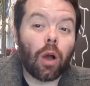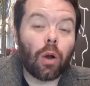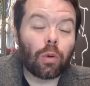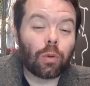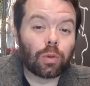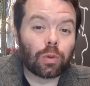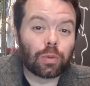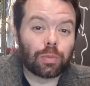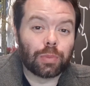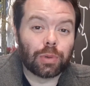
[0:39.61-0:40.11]

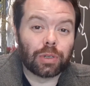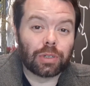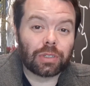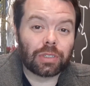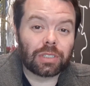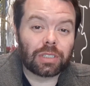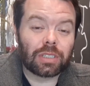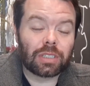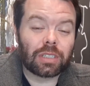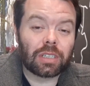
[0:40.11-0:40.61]
old
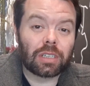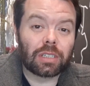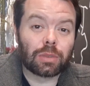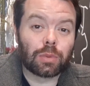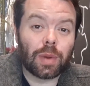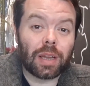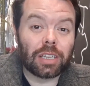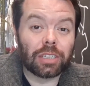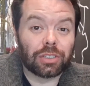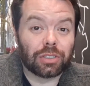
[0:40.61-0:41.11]
books as
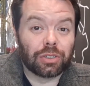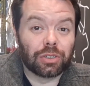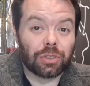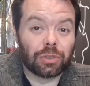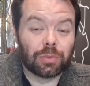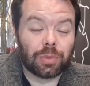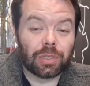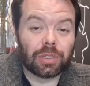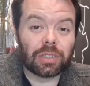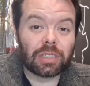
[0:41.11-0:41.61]
well as
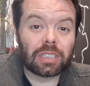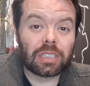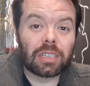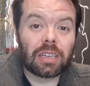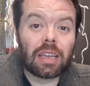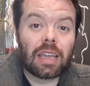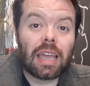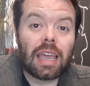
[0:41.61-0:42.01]
new books